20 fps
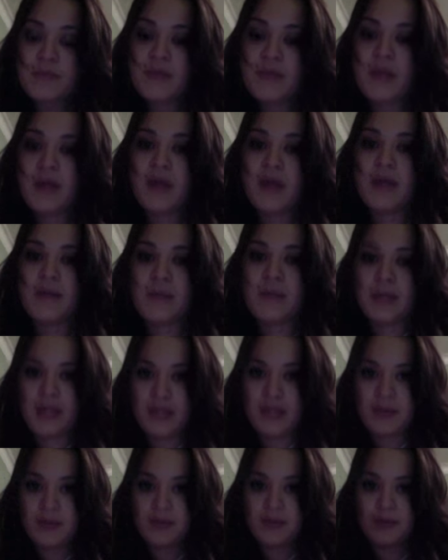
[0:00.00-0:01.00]

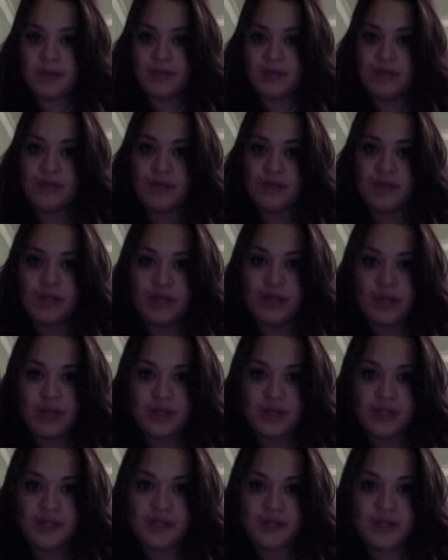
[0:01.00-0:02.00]
Again, we want to avoid the
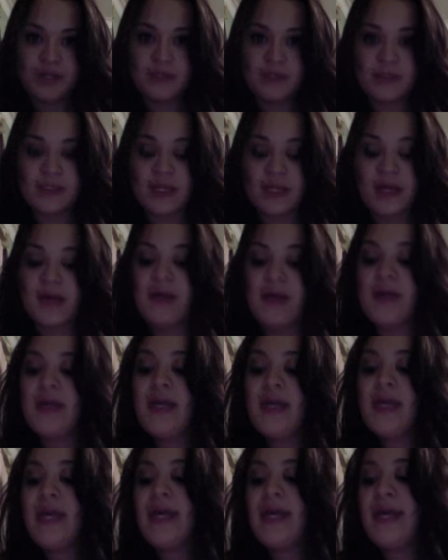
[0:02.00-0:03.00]
auditorium style,
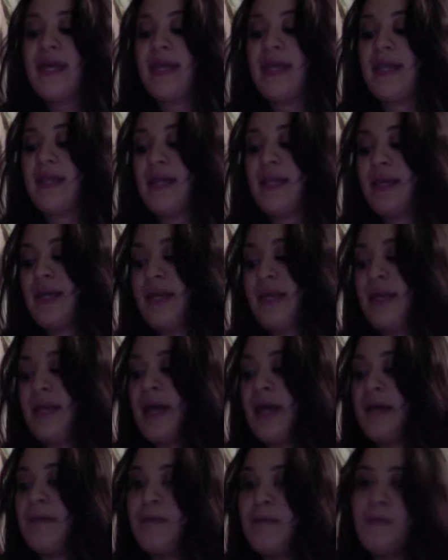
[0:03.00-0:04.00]
and then
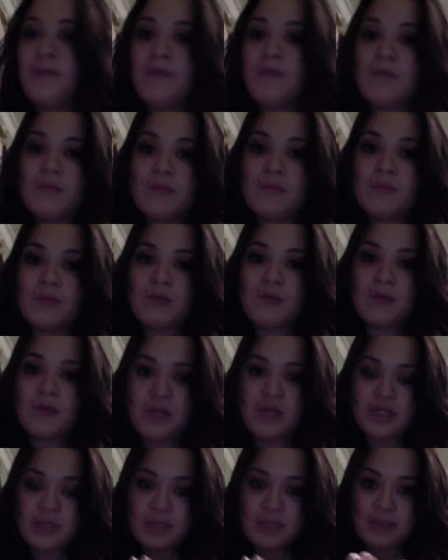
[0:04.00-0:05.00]
I'm
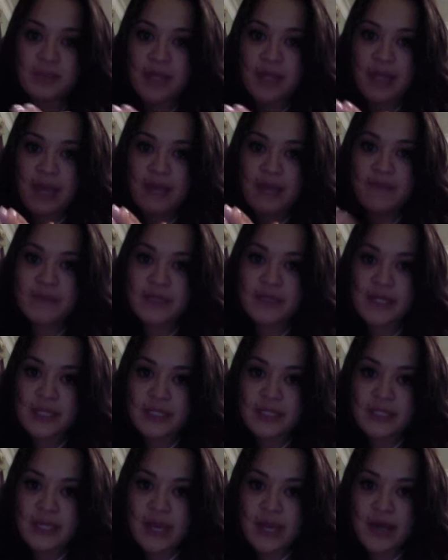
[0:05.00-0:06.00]
going to break
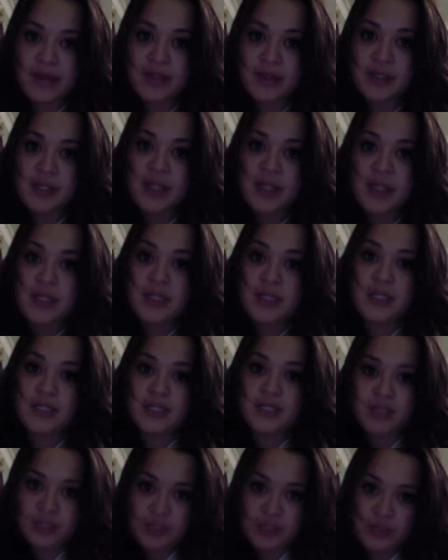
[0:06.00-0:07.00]
everything down
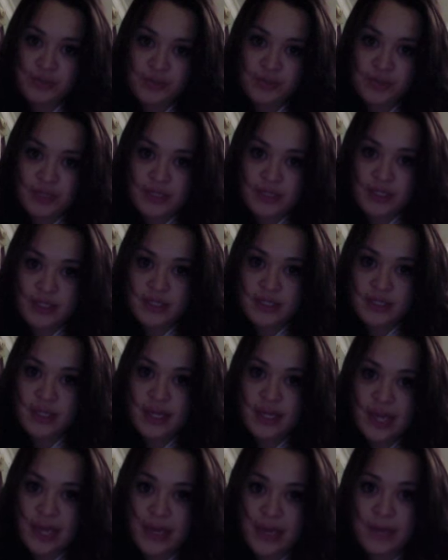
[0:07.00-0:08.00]
into 2 choices,
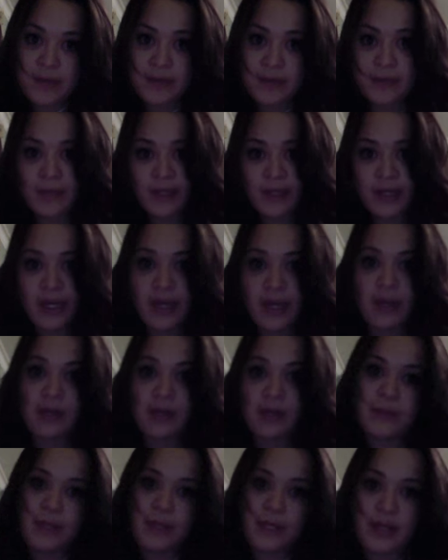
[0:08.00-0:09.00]
A or B, A or
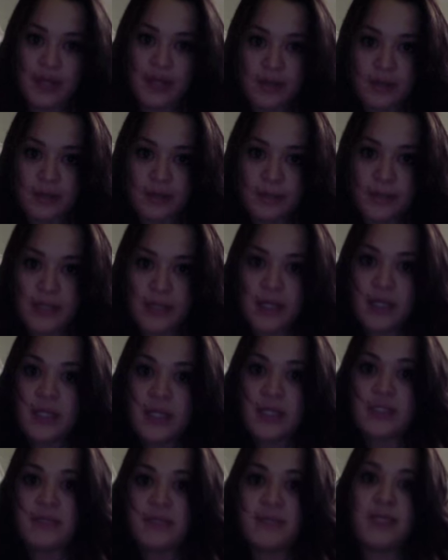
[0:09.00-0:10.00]
B, A or B,
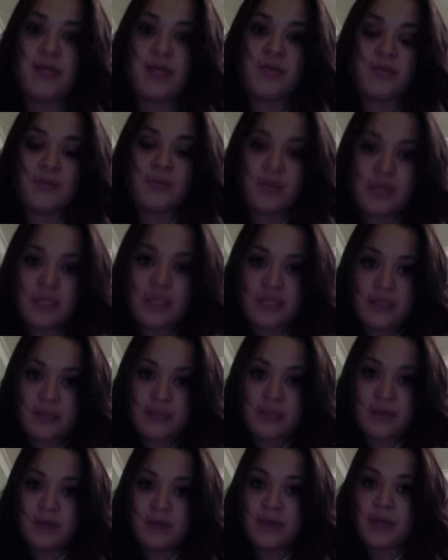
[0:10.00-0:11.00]
to make it really
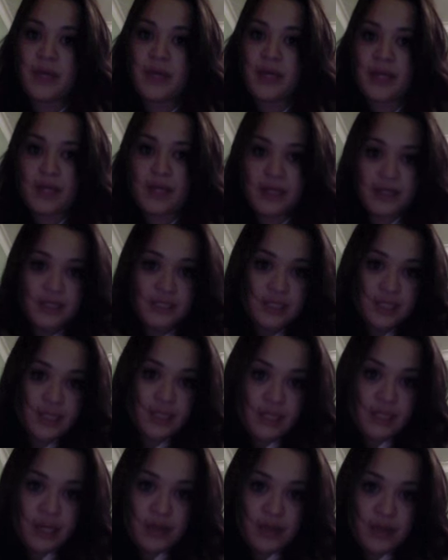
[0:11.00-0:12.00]
simple, and then I'm just going
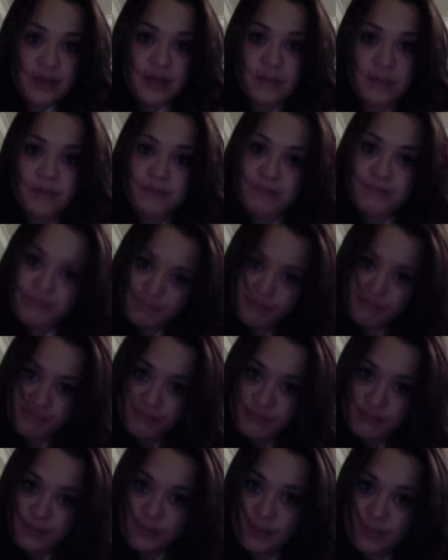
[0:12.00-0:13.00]
to tell them
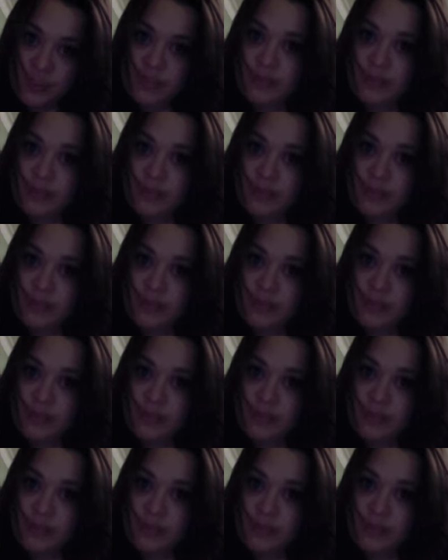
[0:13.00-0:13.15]
what to